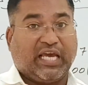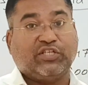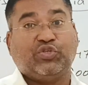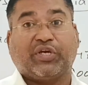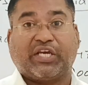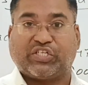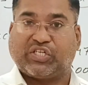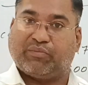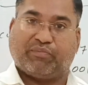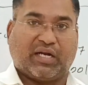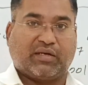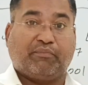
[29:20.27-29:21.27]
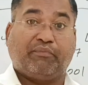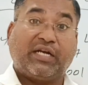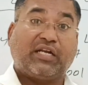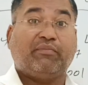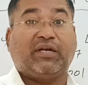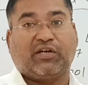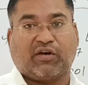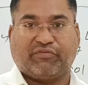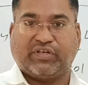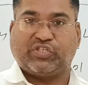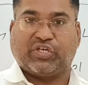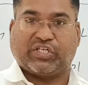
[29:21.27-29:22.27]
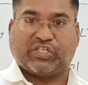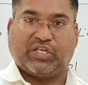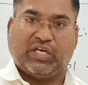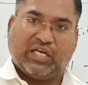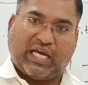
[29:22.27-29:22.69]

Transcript: education part, betterment of education.